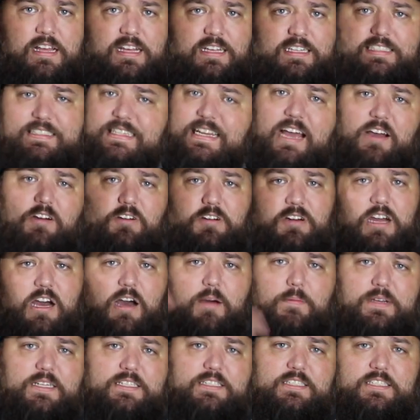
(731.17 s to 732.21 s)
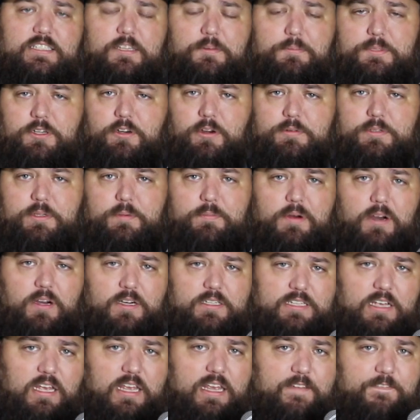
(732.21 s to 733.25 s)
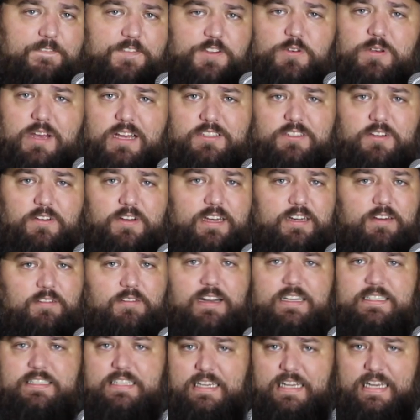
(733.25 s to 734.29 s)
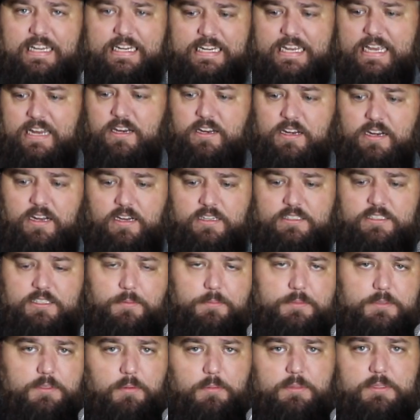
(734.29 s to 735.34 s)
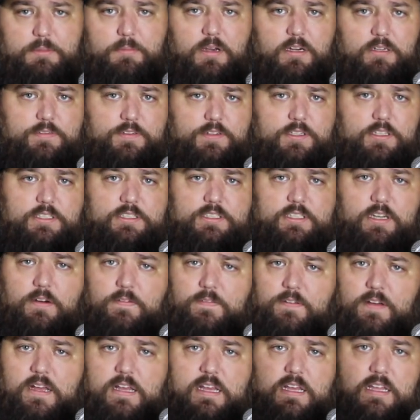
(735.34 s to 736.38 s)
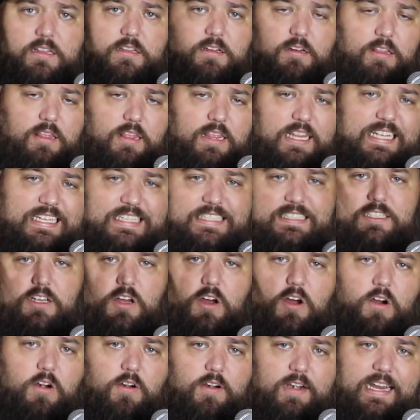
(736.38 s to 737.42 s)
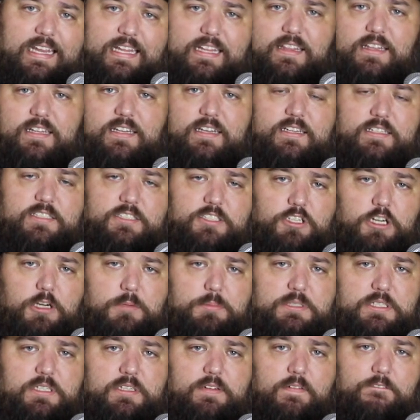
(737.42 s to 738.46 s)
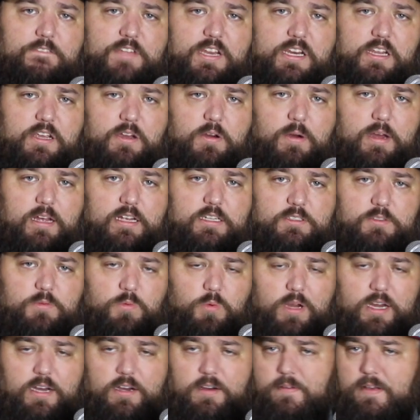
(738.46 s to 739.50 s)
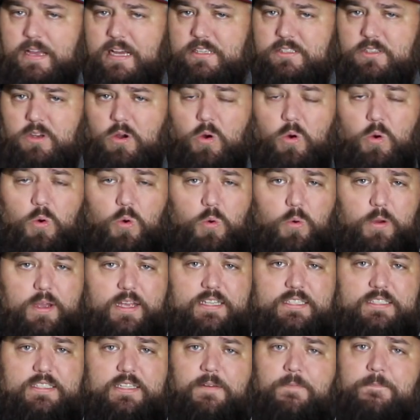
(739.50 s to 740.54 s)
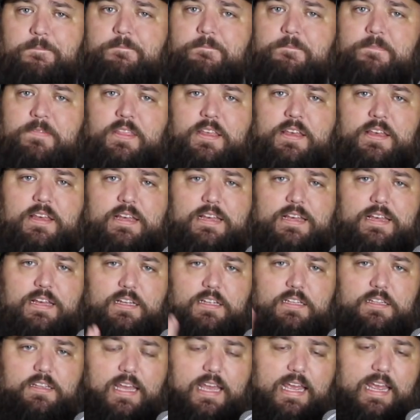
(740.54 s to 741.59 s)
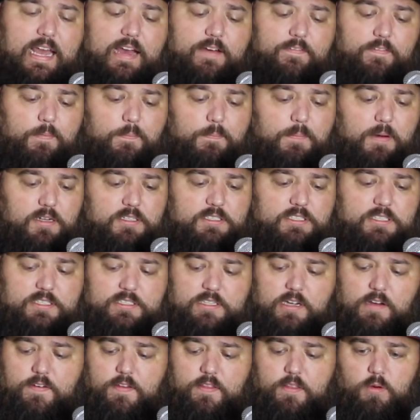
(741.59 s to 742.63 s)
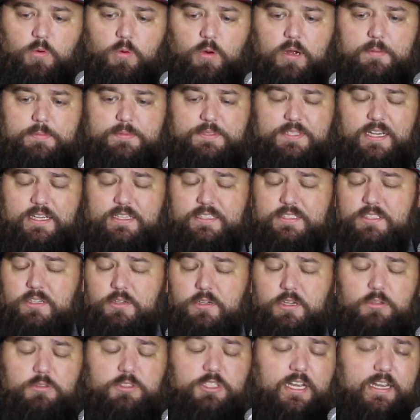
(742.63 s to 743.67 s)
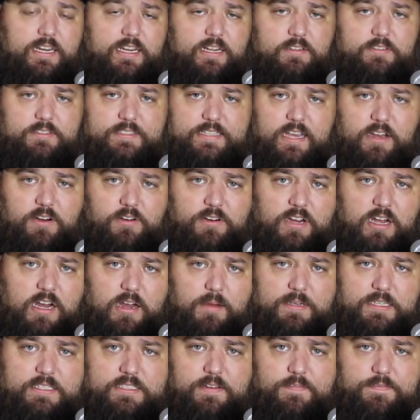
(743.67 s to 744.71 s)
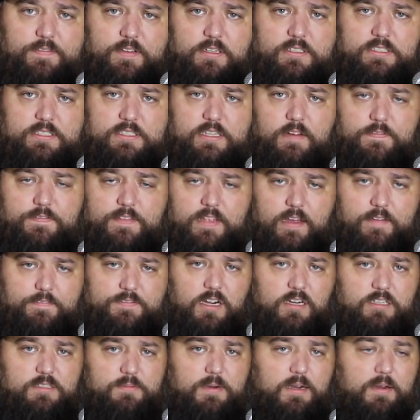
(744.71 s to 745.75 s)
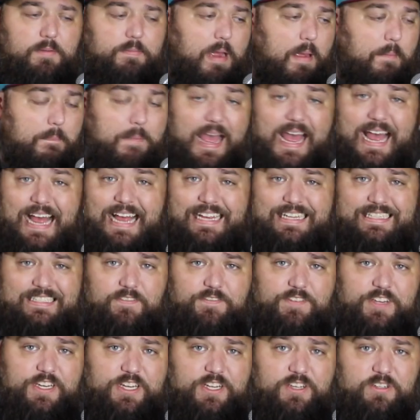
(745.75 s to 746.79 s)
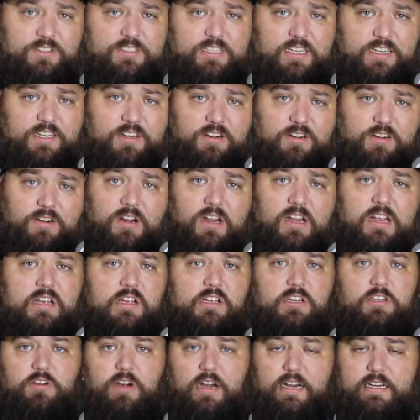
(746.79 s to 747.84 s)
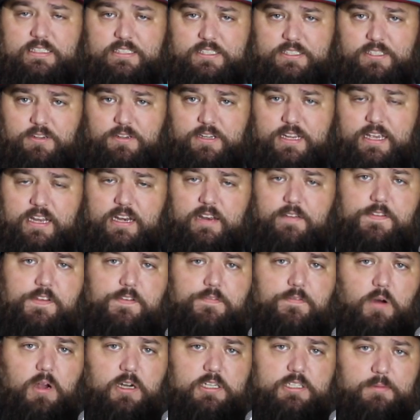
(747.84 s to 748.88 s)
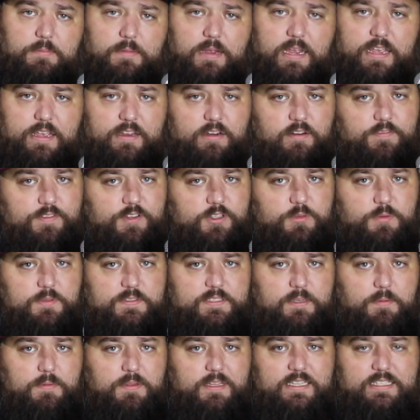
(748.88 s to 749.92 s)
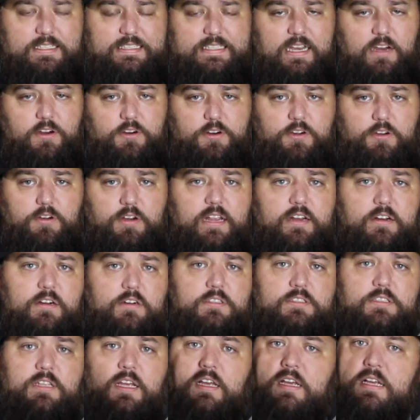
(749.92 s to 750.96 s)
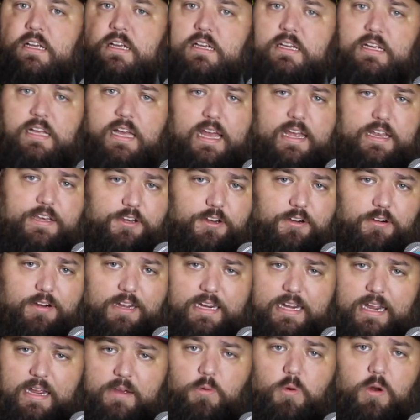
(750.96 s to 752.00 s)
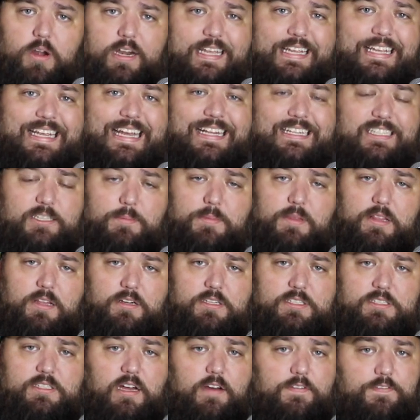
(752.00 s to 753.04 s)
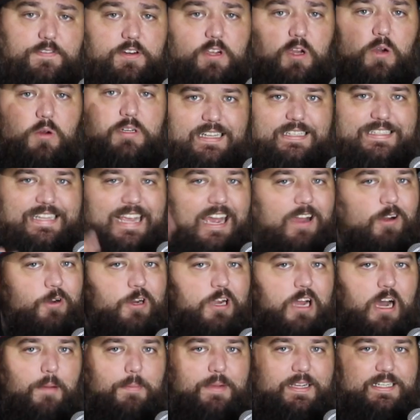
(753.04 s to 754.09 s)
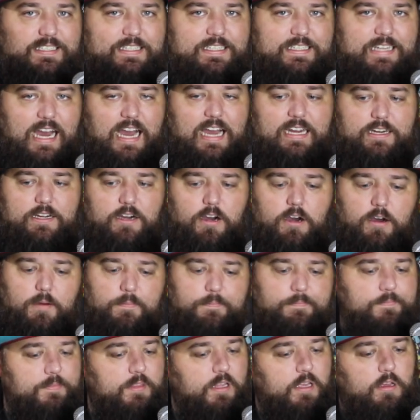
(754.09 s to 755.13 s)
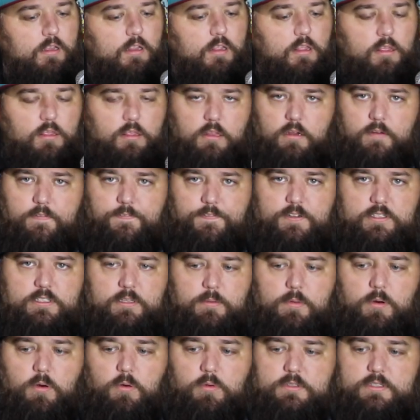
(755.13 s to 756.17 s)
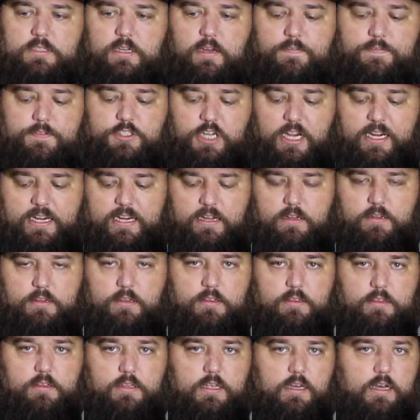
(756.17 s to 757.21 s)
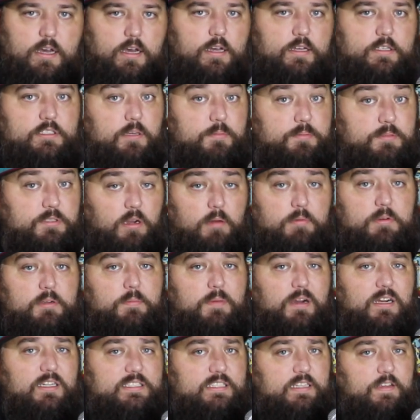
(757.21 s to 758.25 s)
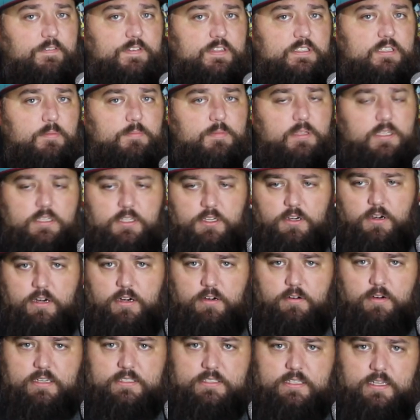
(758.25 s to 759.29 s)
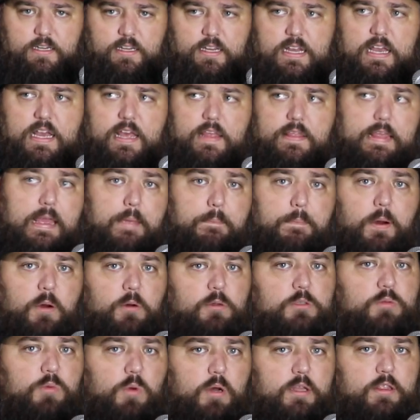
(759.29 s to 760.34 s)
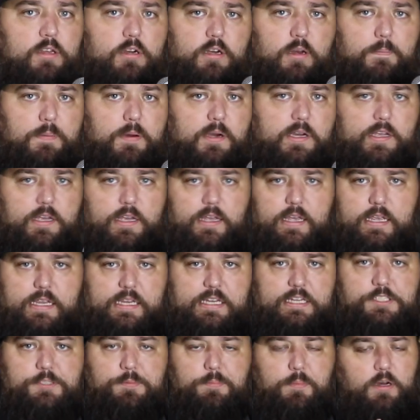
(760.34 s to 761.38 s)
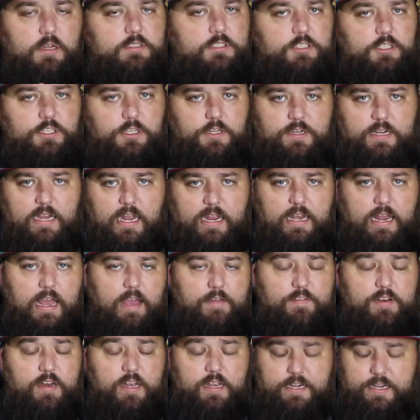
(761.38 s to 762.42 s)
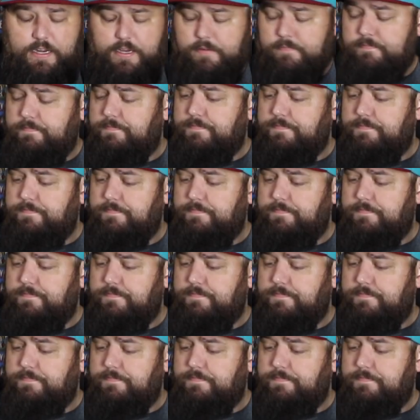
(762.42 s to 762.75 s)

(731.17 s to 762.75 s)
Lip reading: Scout Comics subscription box. If you guys are interested in getting a subscription box for yourself, the links are in the description video as well. As always, they have a bunch of stuff on their website, so go check out Scout Comics if there's stuff that I've talked about in my past videos that you're trying to still get. If you've watched some of my interviews with some of the Scout creators and you're like, I want to get some of their stuff, go to scoutcomics.com, look for some old stuff, check out the subscription box, see if it's something you're interested in. They post what they're going to put each month, so you kind of have an idea.